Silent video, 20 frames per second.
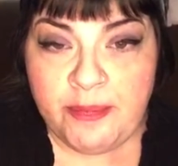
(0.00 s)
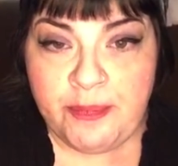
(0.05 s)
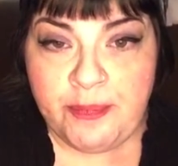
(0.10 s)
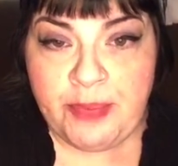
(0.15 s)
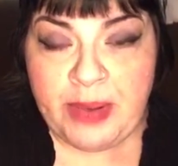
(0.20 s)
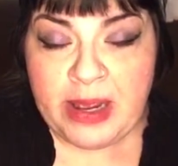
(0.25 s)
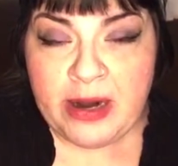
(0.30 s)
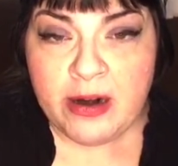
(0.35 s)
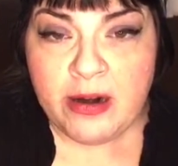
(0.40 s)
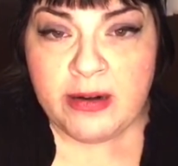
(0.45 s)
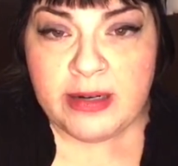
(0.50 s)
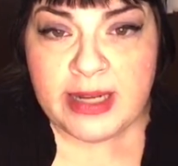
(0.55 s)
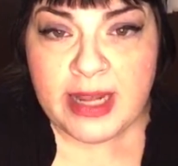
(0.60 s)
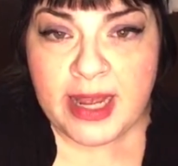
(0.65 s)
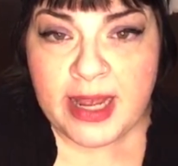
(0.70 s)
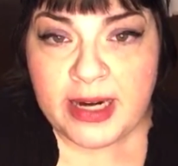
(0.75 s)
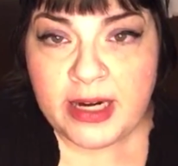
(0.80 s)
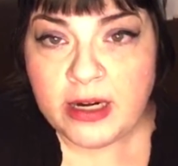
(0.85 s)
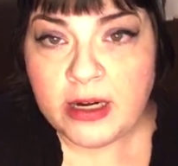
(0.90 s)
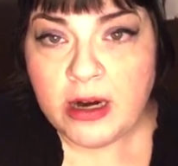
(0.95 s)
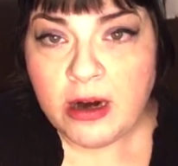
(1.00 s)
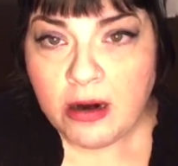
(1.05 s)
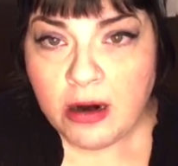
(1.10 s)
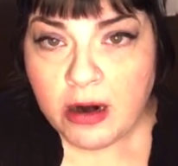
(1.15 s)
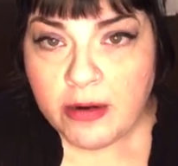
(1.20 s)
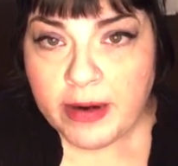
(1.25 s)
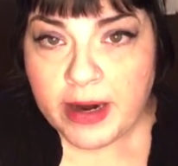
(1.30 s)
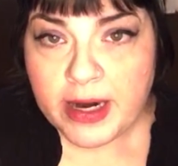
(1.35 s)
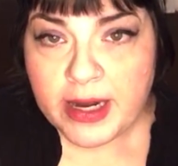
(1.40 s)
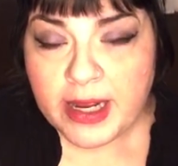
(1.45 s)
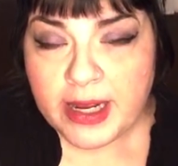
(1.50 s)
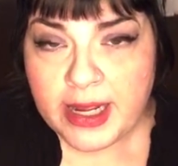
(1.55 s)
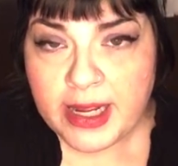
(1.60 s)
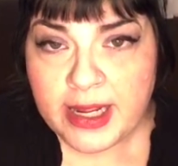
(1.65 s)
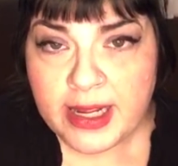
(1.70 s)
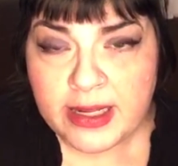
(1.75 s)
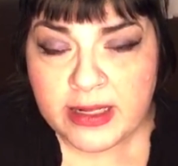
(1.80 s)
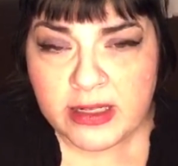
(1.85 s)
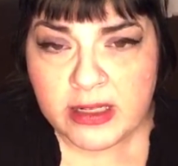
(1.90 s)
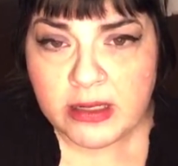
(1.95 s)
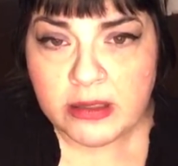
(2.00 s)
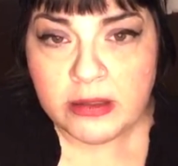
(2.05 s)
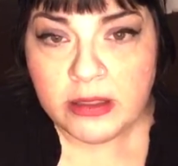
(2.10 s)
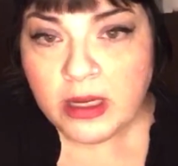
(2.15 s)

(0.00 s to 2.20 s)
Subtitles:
Better than dying in a car wreck, I guess.